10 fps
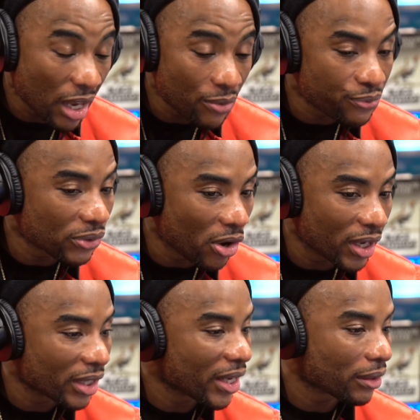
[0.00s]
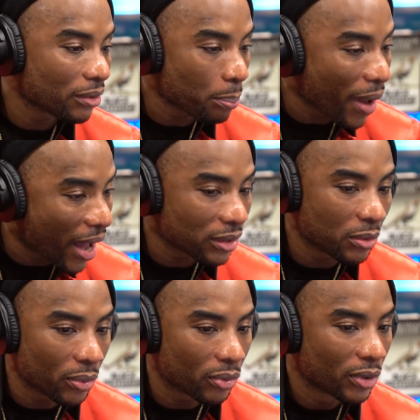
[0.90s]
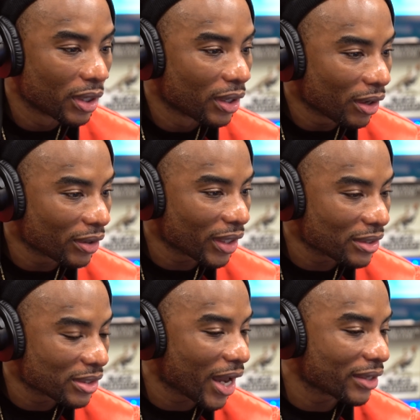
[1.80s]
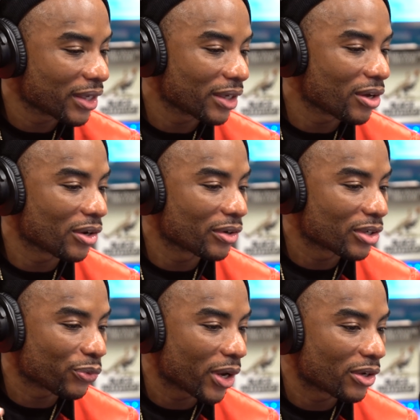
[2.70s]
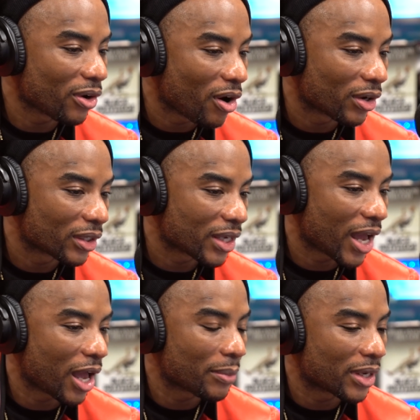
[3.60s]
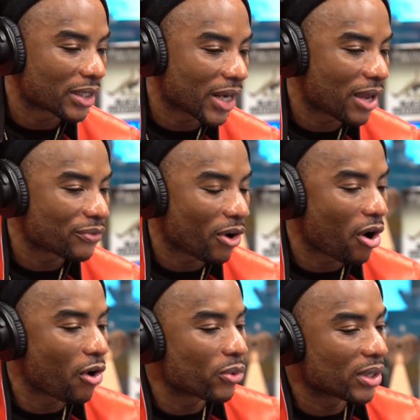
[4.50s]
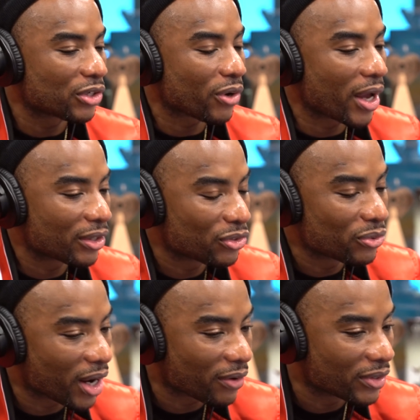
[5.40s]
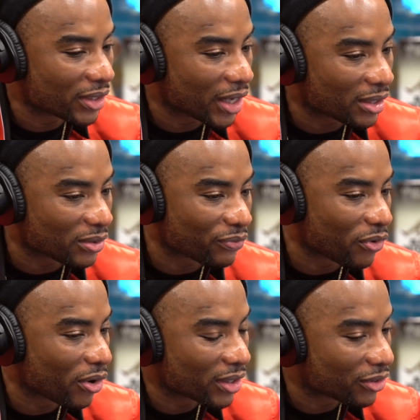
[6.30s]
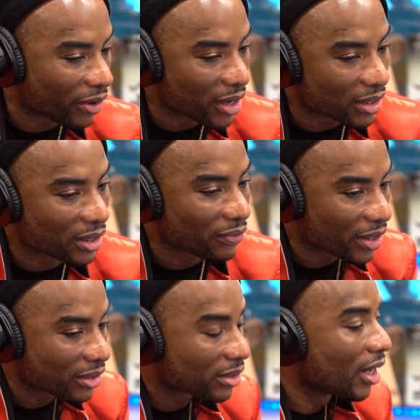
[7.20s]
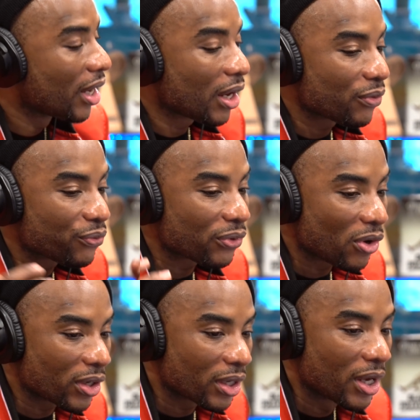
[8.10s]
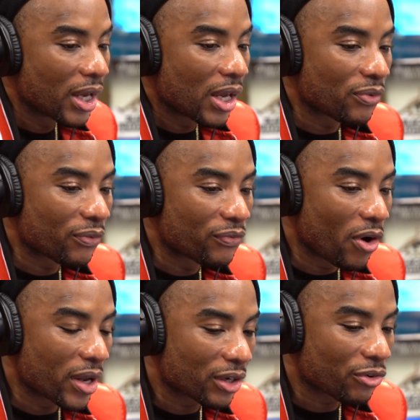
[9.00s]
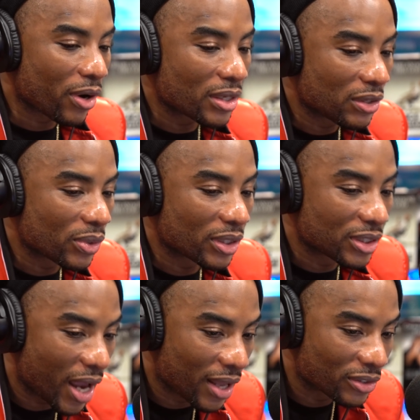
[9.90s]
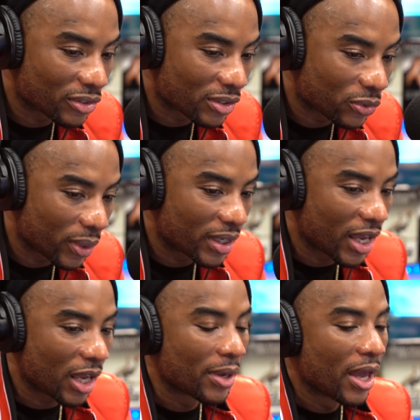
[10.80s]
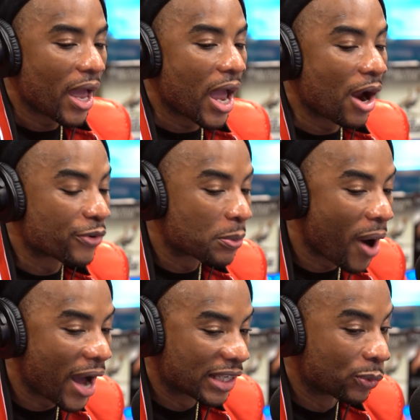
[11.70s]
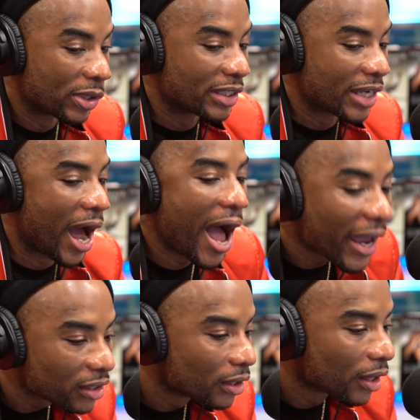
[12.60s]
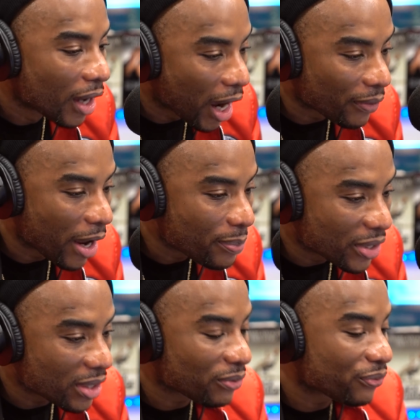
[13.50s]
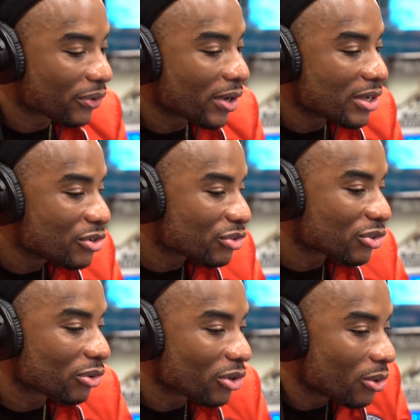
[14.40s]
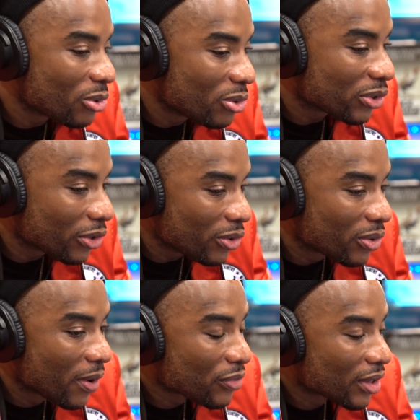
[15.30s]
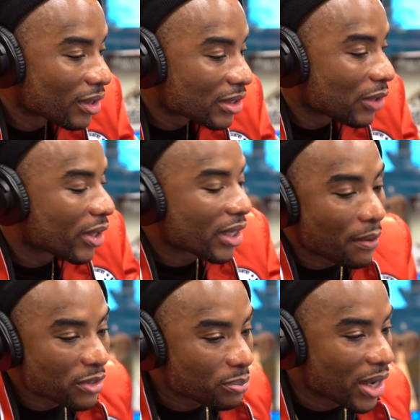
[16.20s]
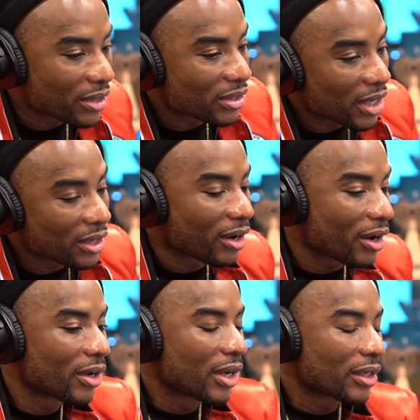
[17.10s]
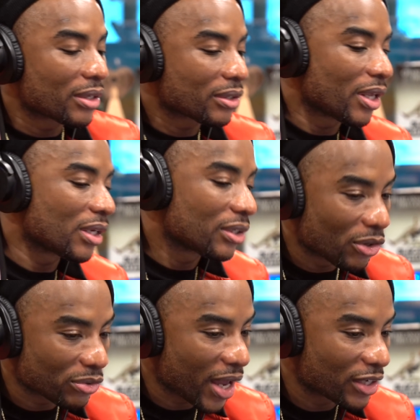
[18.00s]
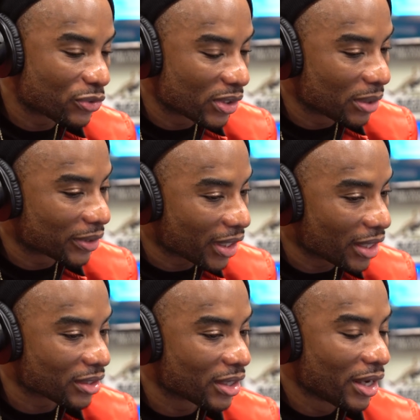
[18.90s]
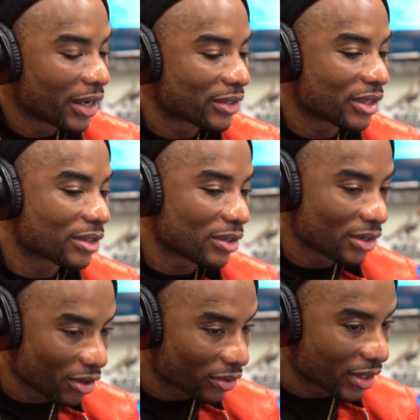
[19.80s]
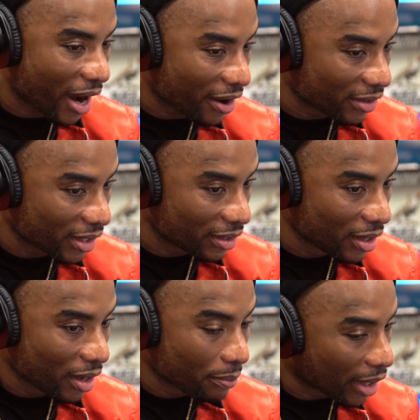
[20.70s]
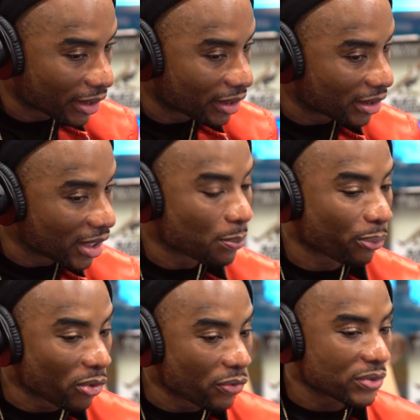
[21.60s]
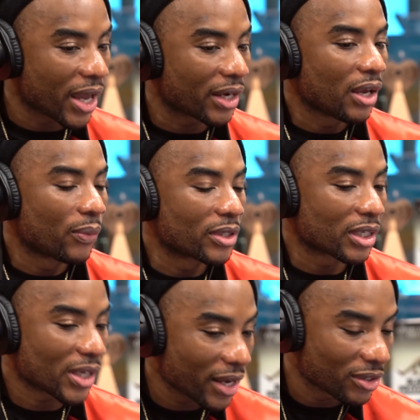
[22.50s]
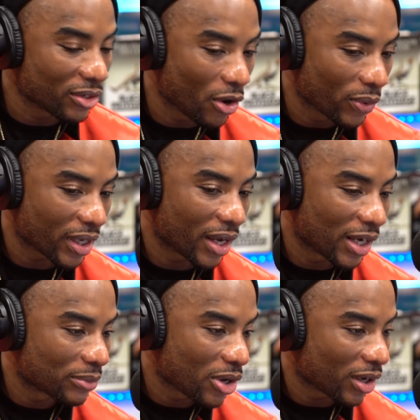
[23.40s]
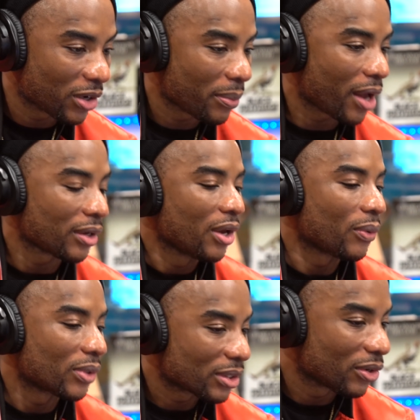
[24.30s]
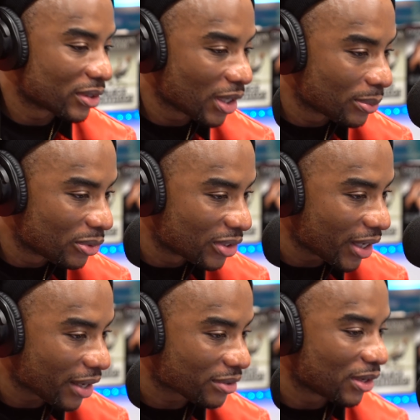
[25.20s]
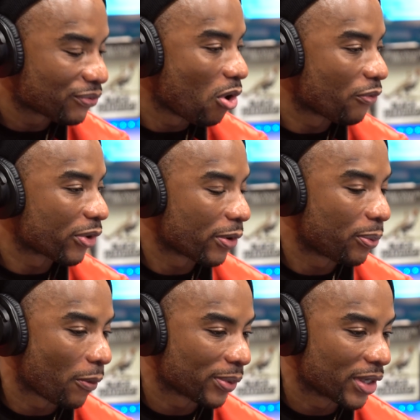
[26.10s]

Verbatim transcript: In Florida, that's impossible. Okay, see, I tell y'all on this radio all the time. In life, all we are trying to do every day is avoid the crazy of others. In Florida, if avoiding crazy was a challenge on Squid Game, everybody would die. All right, because in Florida, you just don't know who's who. See, when it comes to being a city girl, there's clearly no statute of limitation. And 60 year old Carolyn Melanie Lee proves that. Would you like to know what the hell I'm talking about? Well, let's go to WJXT4 for the report,